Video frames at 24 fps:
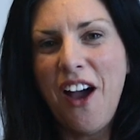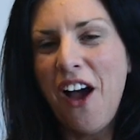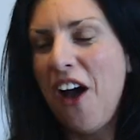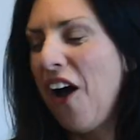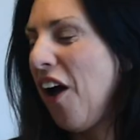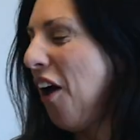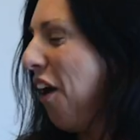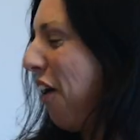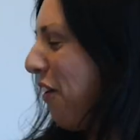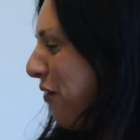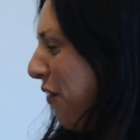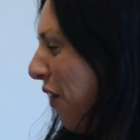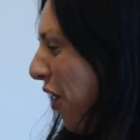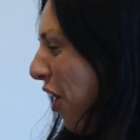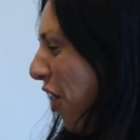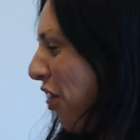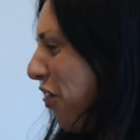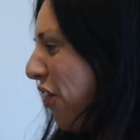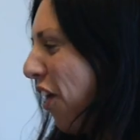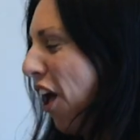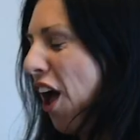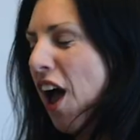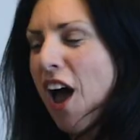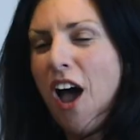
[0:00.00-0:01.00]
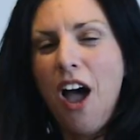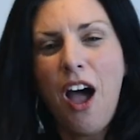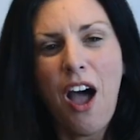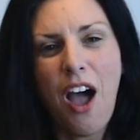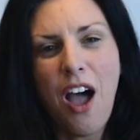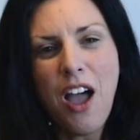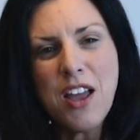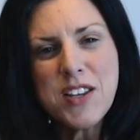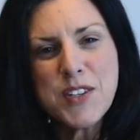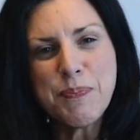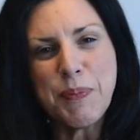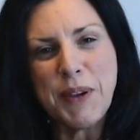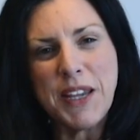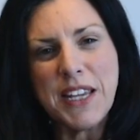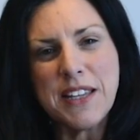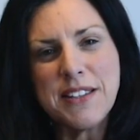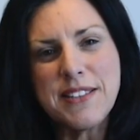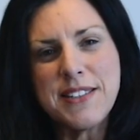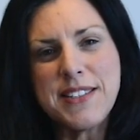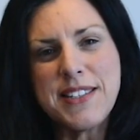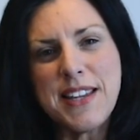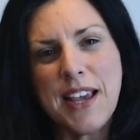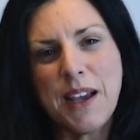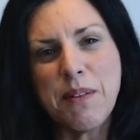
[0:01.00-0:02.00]
of the heart
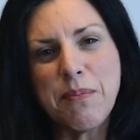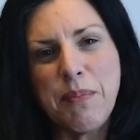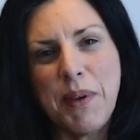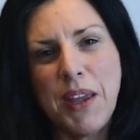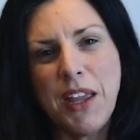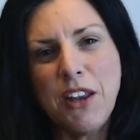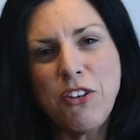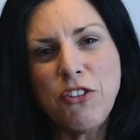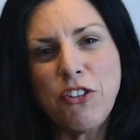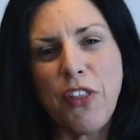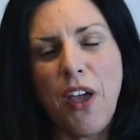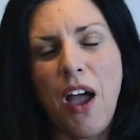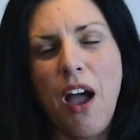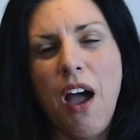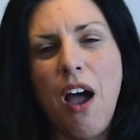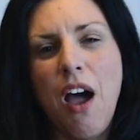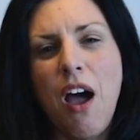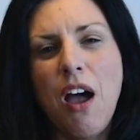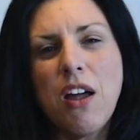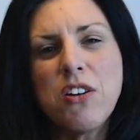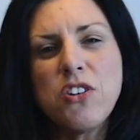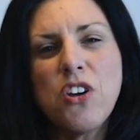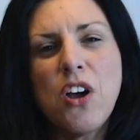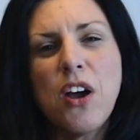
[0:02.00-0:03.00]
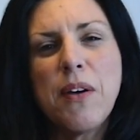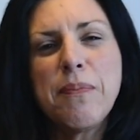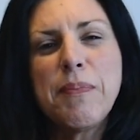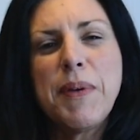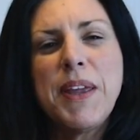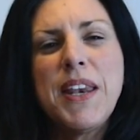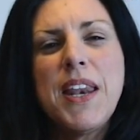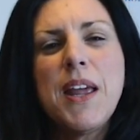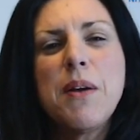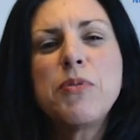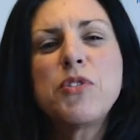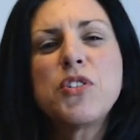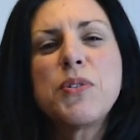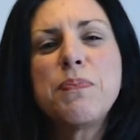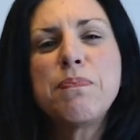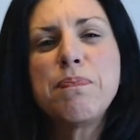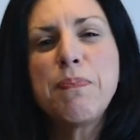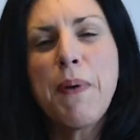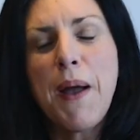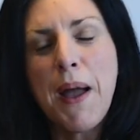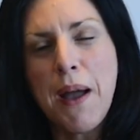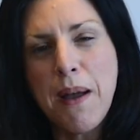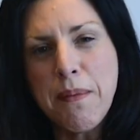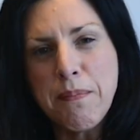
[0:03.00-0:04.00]
being damaged, the heart not being able to
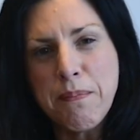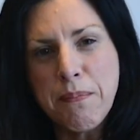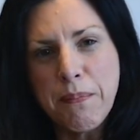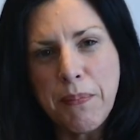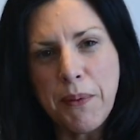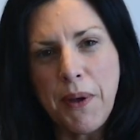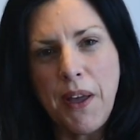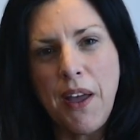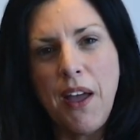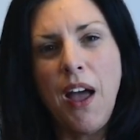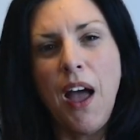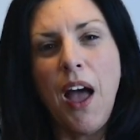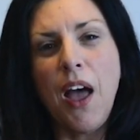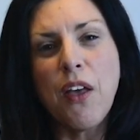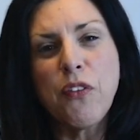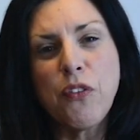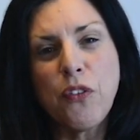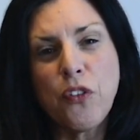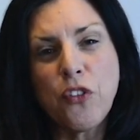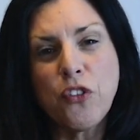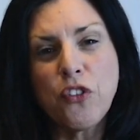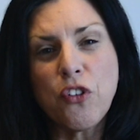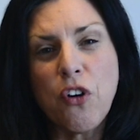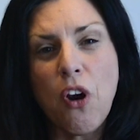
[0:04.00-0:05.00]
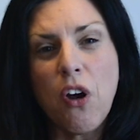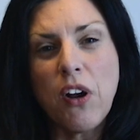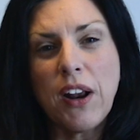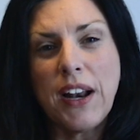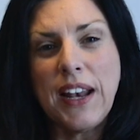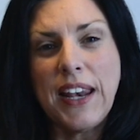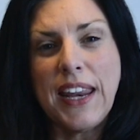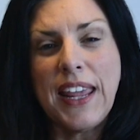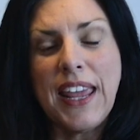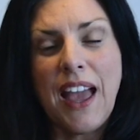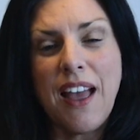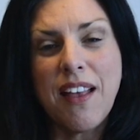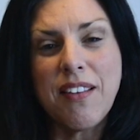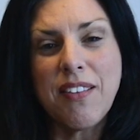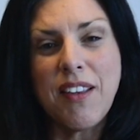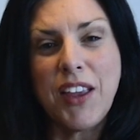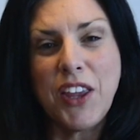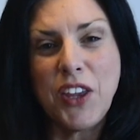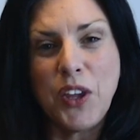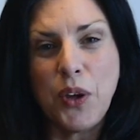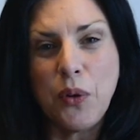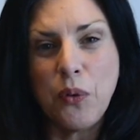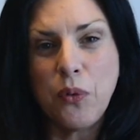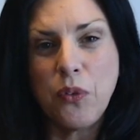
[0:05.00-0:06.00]
pump as strongly as
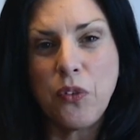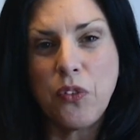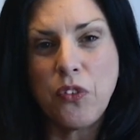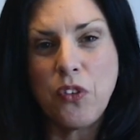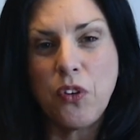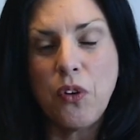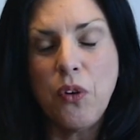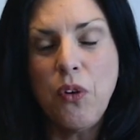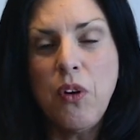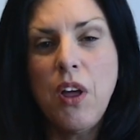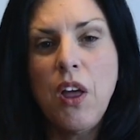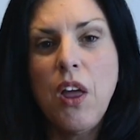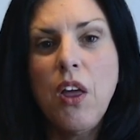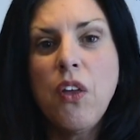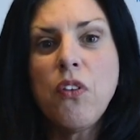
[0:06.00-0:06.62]
it used to.